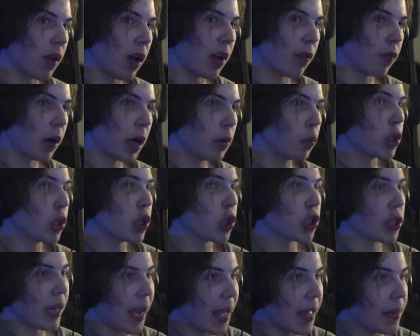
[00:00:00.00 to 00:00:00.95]
right? Which is,
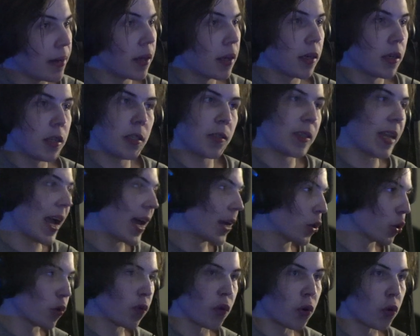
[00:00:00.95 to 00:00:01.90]
again,
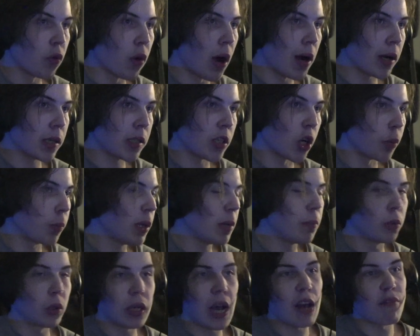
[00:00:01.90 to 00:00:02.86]
standard for Rockstar.
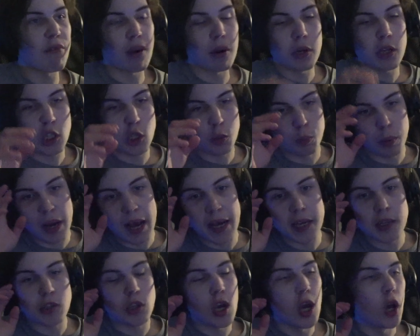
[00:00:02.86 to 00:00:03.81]
People got very
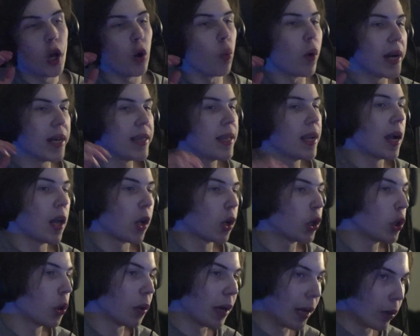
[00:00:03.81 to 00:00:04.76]
surprised. Why the hell are
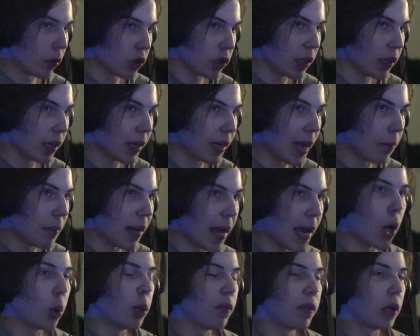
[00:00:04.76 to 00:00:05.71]
you announcing a game
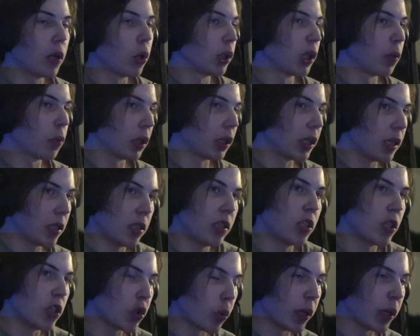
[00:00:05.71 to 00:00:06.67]
now if it only releases
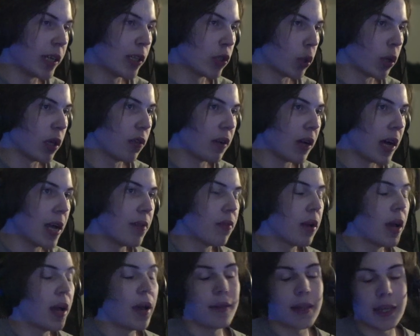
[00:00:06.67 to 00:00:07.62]
in 2025?
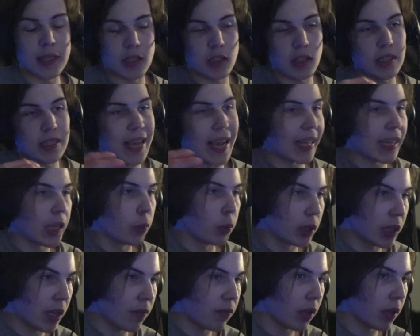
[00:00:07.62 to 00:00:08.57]
That is exactly what
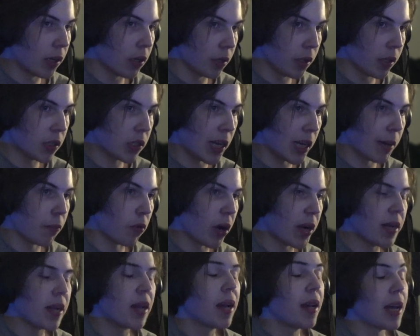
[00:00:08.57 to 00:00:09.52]
they've done all the time,
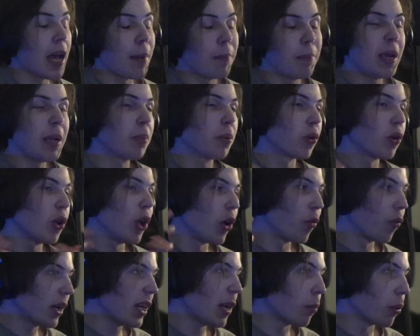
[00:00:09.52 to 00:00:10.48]
right? And people are
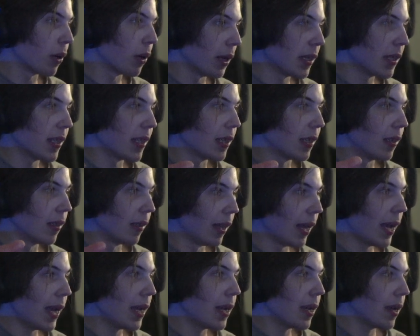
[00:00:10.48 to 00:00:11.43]
already predicting a
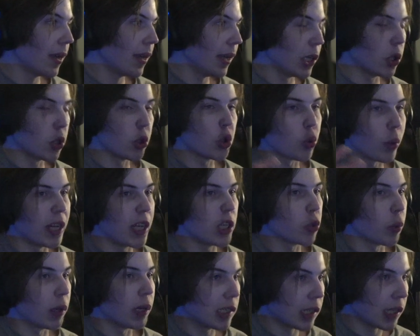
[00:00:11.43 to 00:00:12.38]
delay into
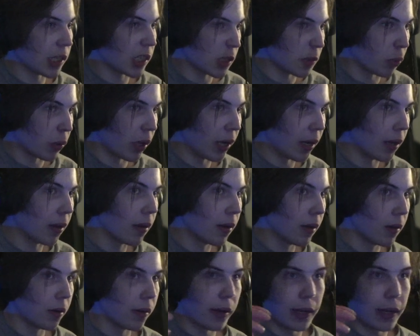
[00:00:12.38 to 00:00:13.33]
2026 spring,
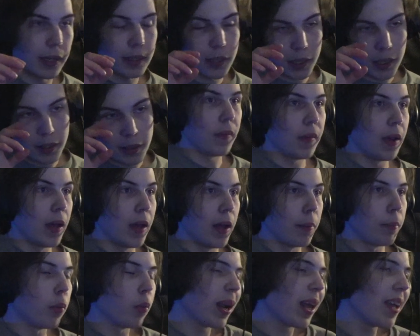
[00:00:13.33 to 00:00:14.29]
right?
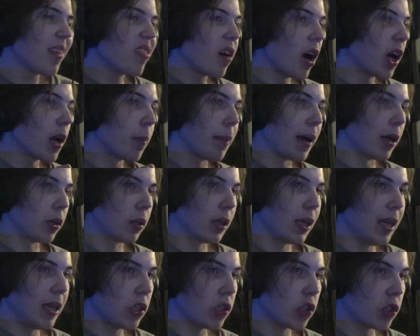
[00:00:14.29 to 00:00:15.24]
But what I thought about
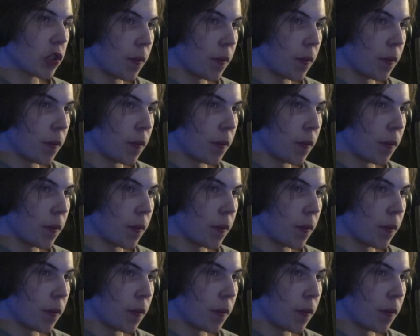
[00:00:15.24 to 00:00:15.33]
is